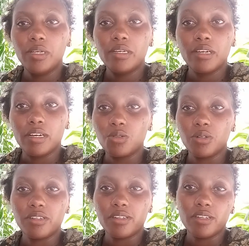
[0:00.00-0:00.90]
being a
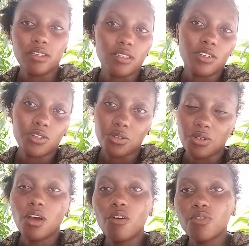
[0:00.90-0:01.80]
tourist
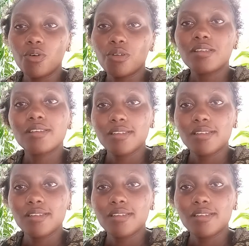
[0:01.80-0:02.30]
destination of course